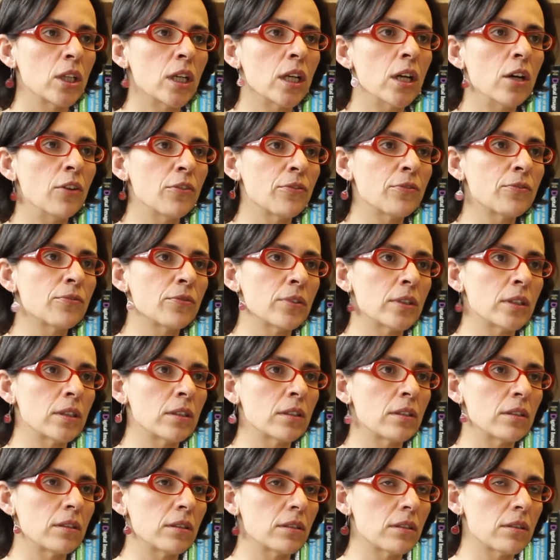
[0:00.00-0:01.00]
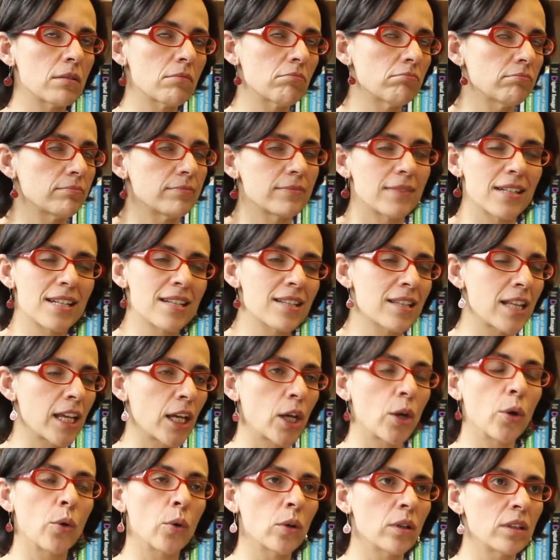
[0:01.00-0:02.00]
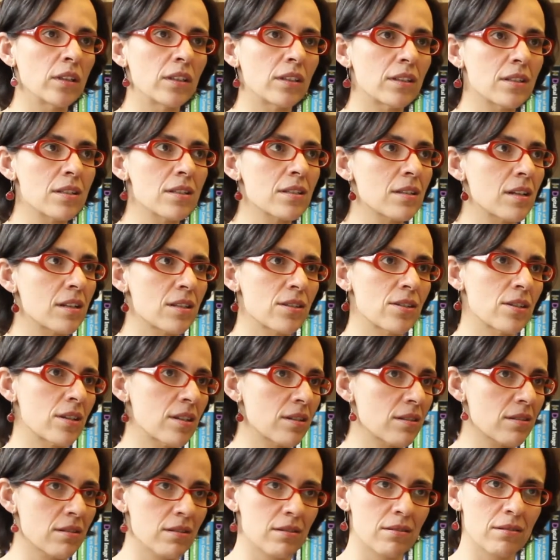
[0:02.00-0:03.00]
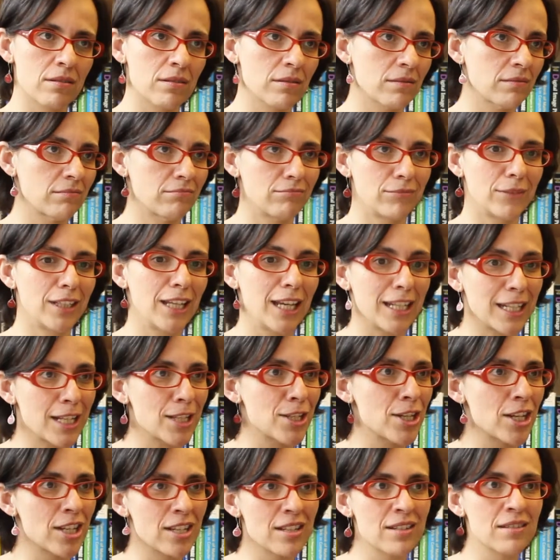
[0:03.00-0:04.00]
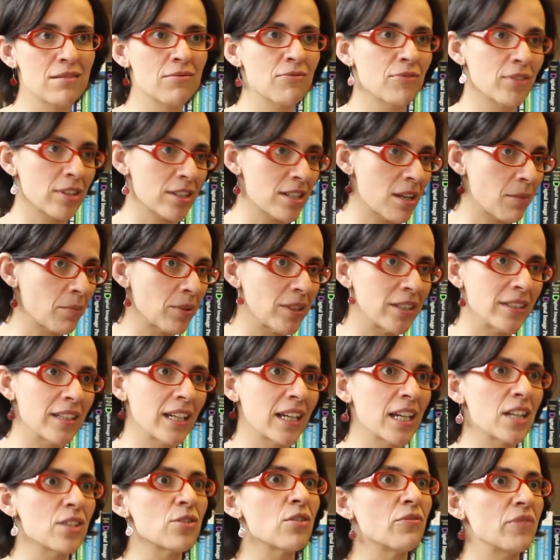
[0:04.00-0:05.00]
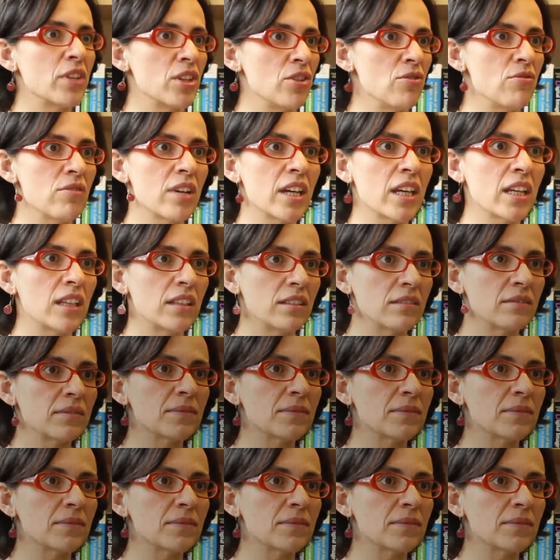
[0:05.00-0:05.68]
of stakeholders such as the NHS, for example, in the case of the UK.